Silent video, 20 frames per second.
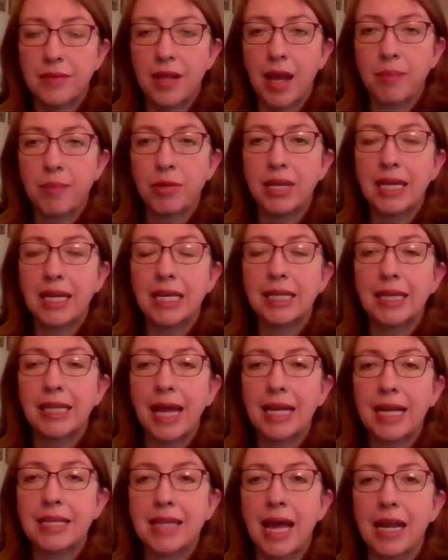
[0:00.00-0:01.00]
I'm going to
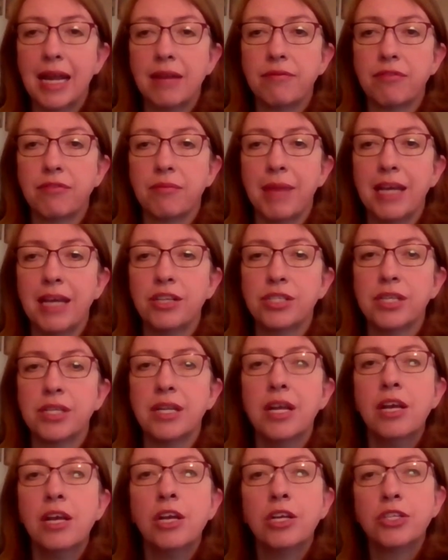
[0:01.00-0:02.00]
collect that
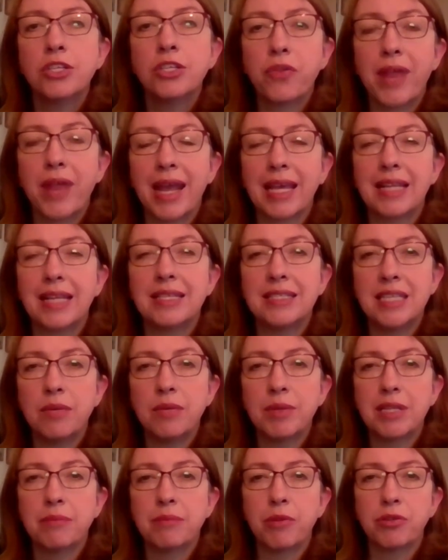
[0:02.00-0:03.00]
information so that I can see
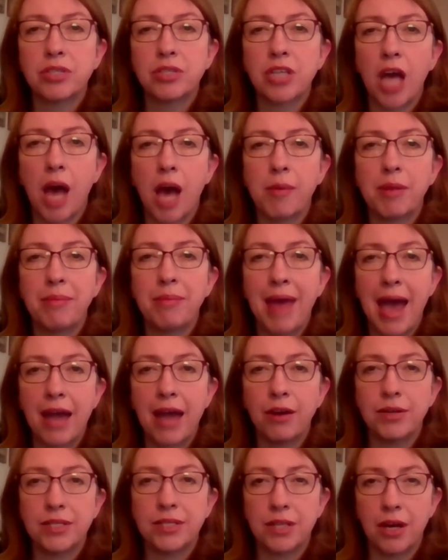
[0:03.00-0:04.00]
what the most common
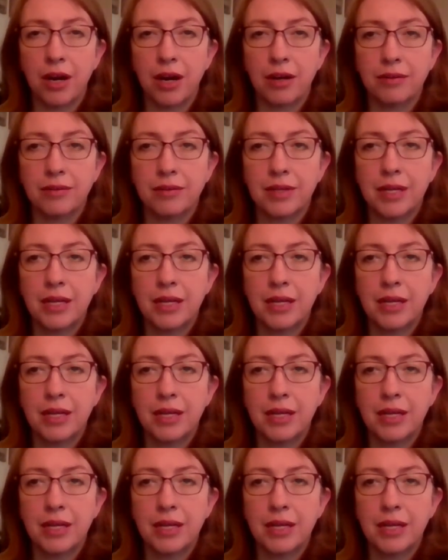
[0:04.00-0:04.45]
patterns are.